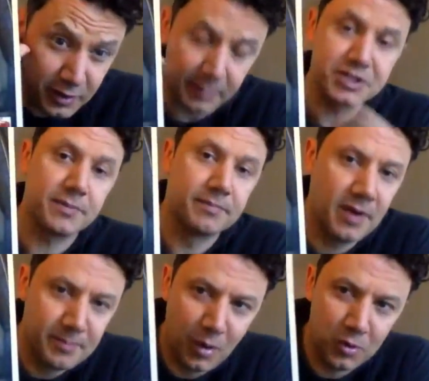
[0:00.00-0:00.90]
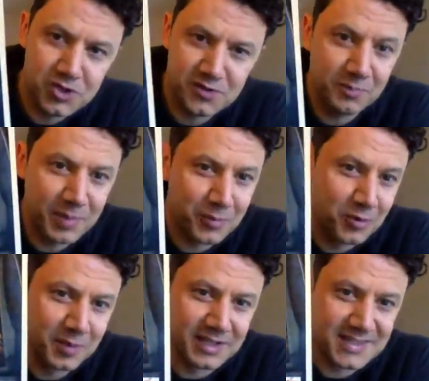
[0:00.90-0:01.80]
and I'll bet you most people
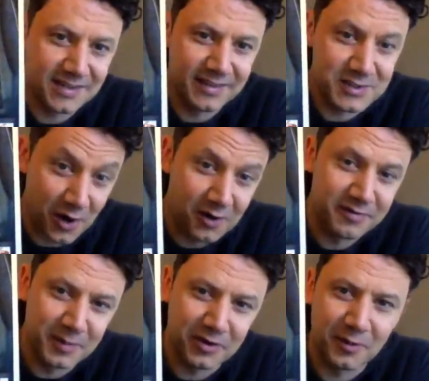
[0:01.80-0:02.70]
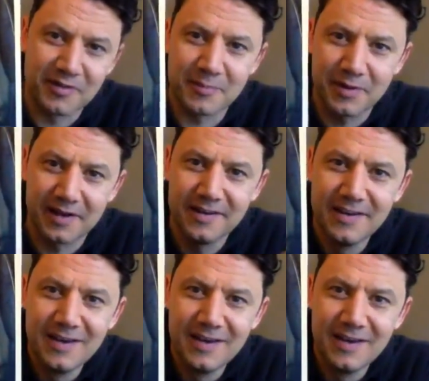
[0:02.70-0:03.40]
who'll be listening to this are familiar with it, but